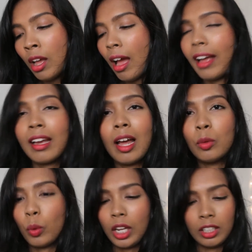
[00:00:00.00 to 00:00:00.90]
I
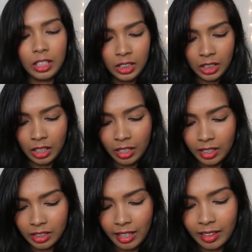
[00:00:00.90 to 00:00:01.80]
can't wait. This year
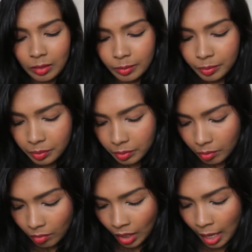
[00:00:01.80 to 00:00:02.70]
is like,
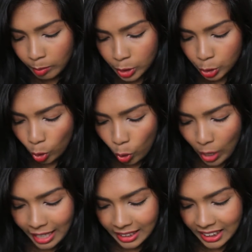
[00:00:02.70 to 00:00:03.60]
I'm so
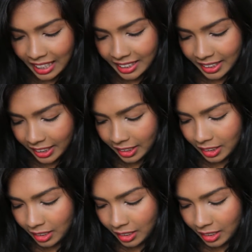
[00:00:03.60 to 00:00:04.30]
excited.